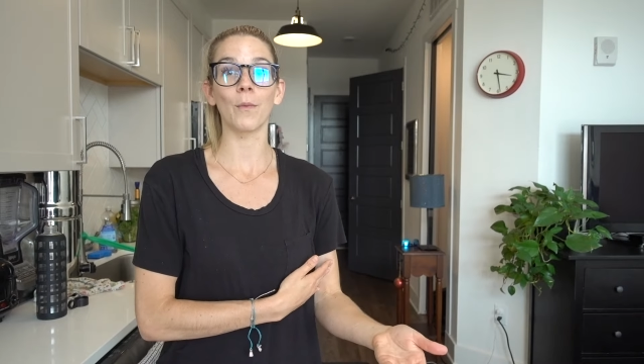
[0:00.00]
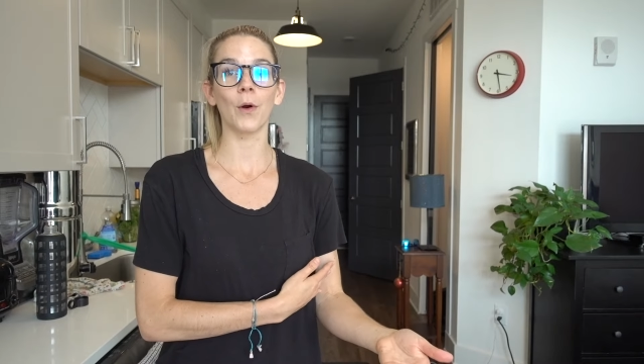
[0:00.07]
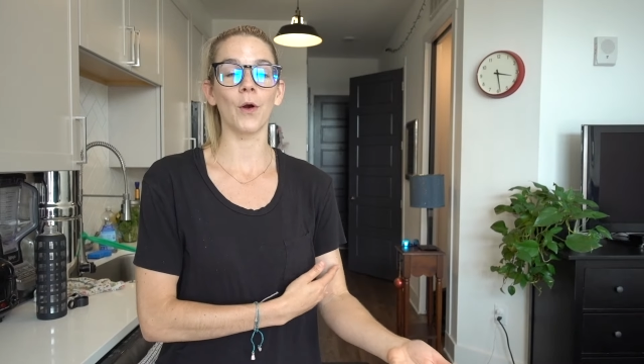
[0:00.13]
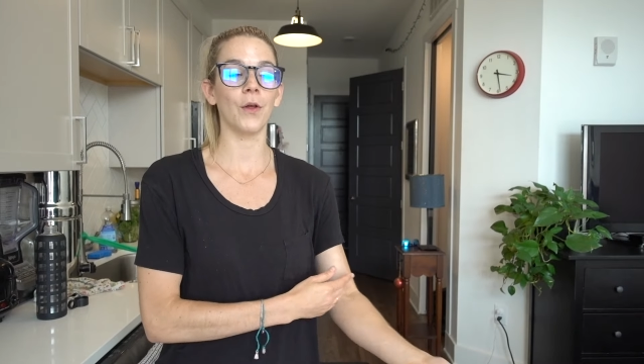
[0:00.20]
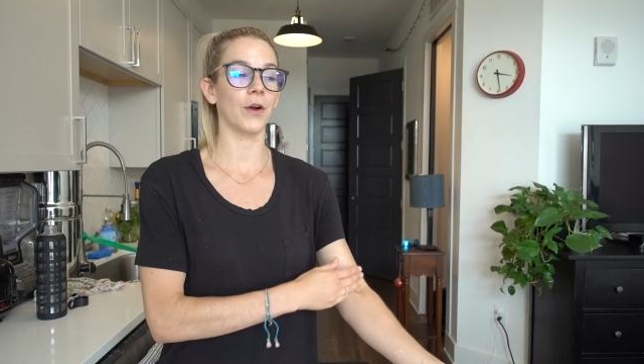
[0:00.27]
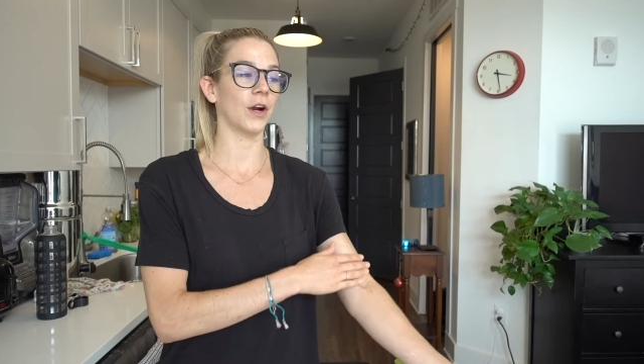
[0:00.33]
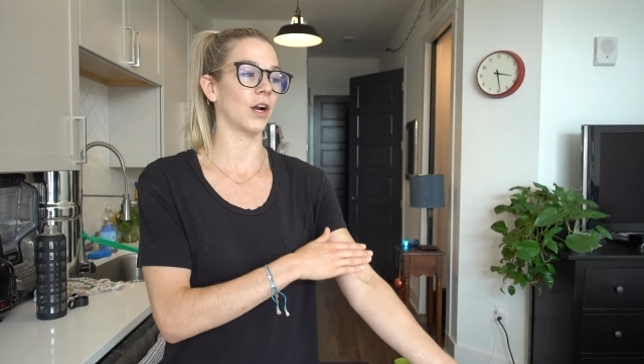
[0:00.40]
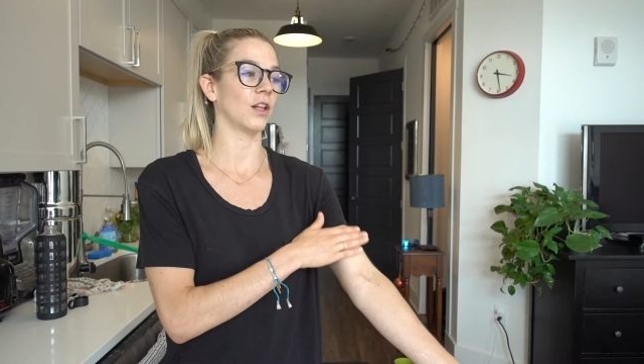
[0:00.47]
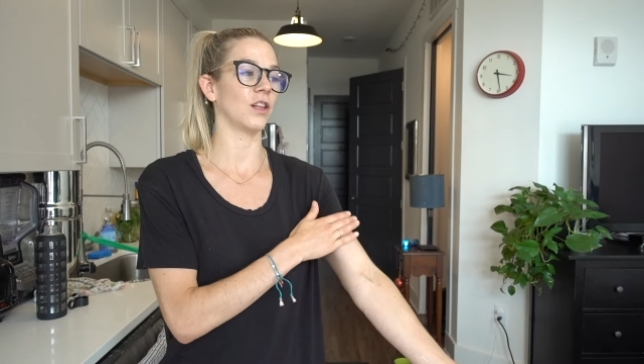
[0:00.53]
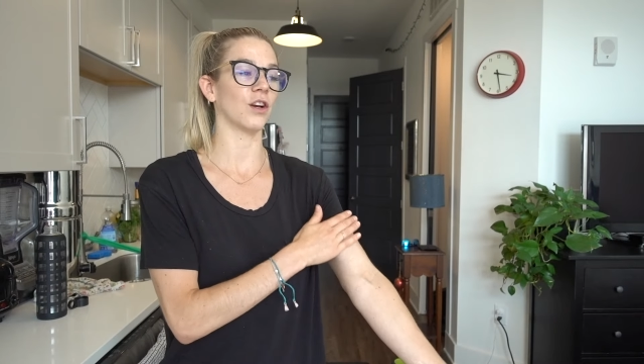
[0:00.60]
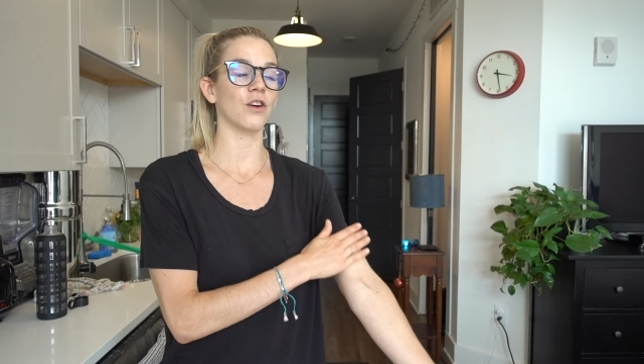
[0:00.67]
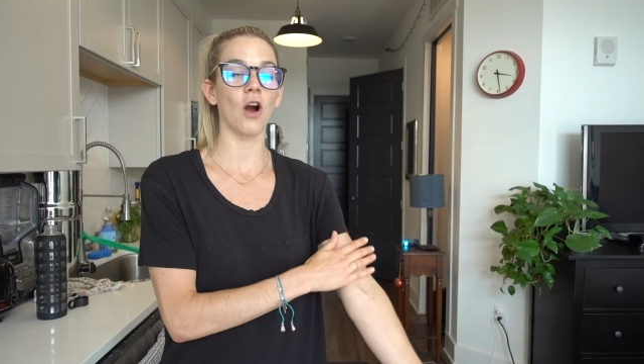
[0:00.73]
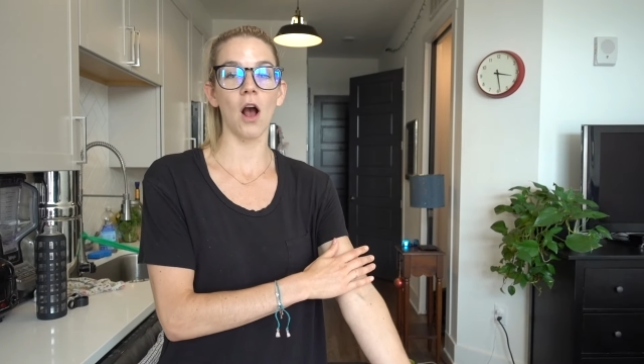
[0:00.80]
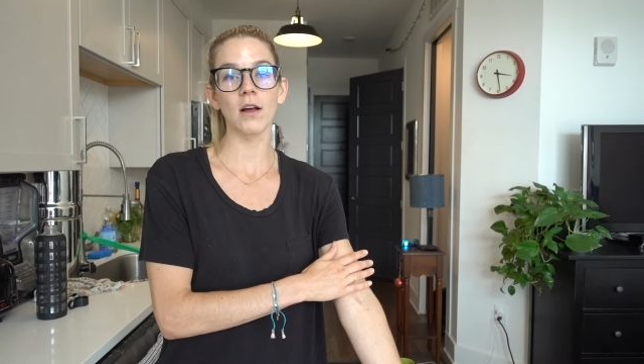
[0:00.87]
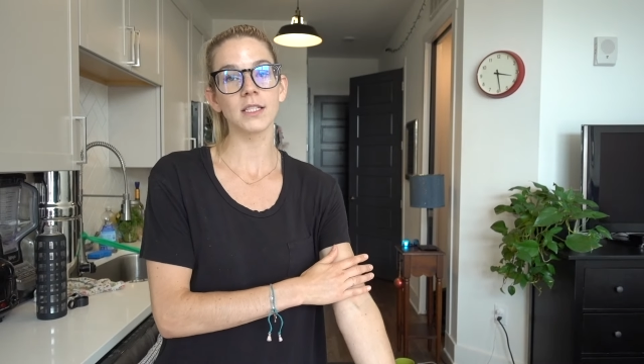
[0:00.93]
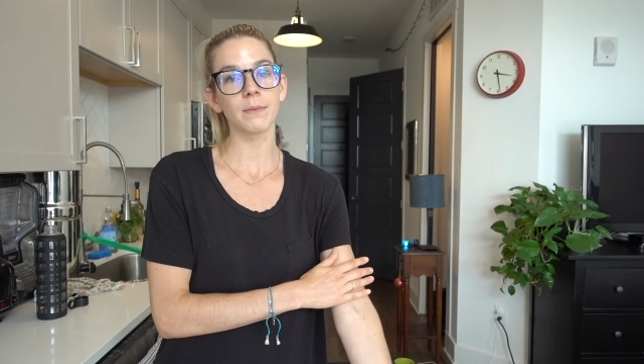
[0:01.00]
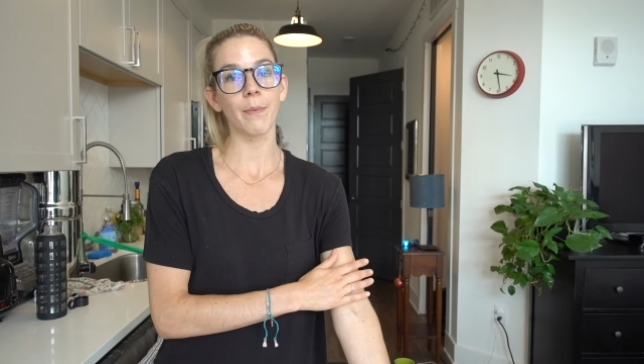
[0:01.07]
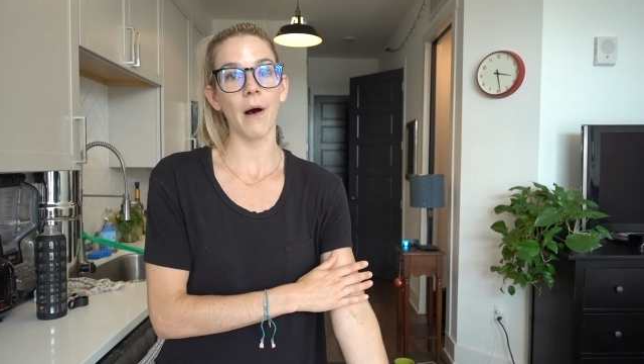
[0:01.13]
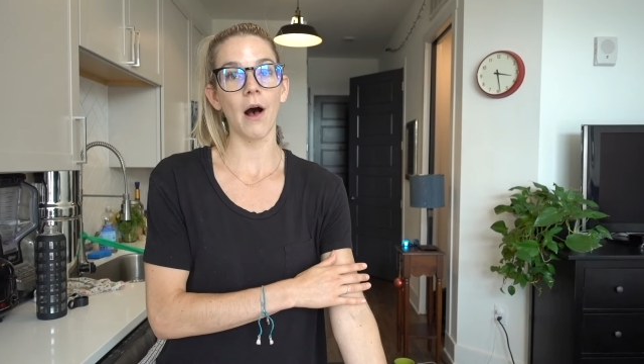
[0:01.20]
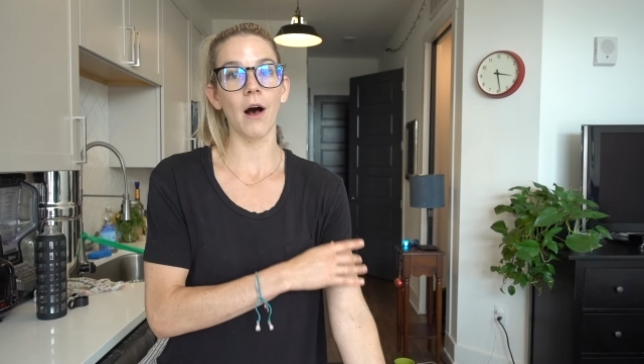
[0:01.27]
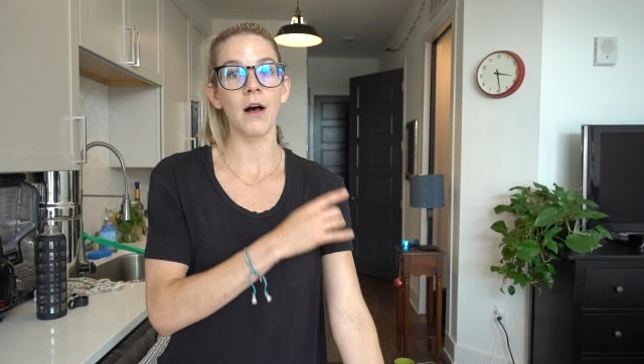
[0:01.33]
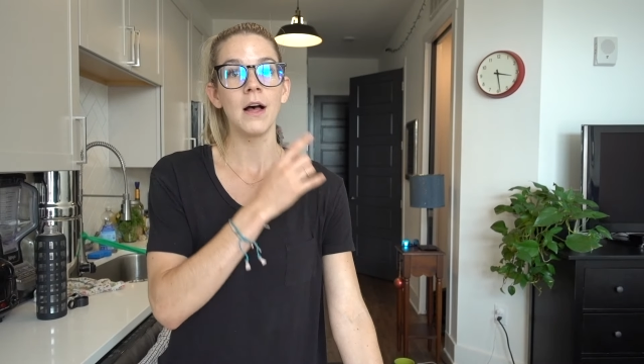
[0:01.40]
roller or a lacrosse
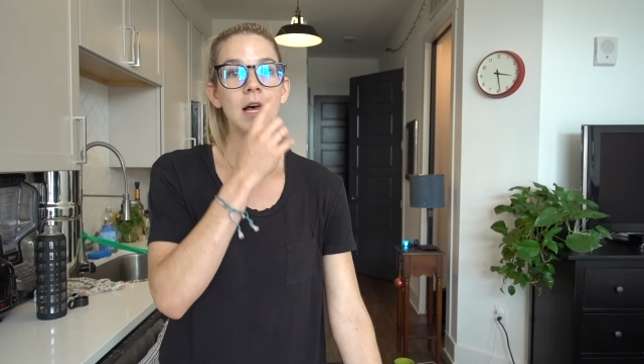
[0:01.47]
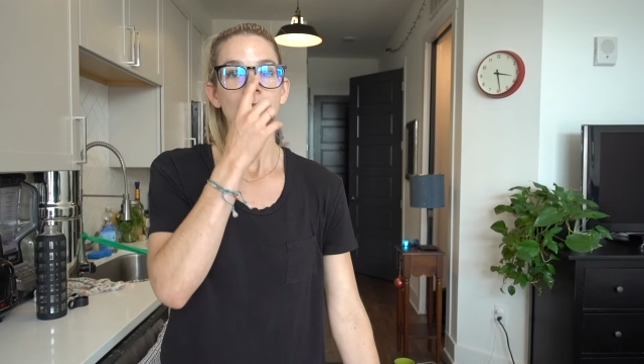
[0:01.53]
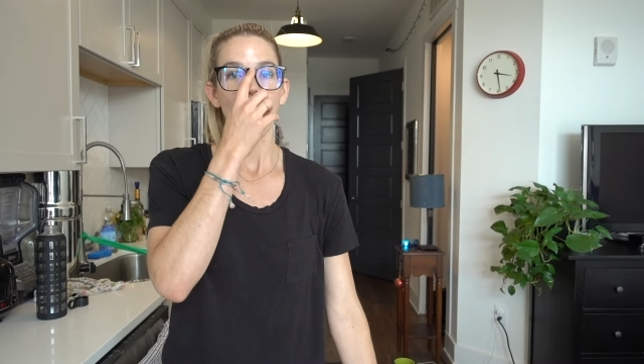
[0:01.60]
ball,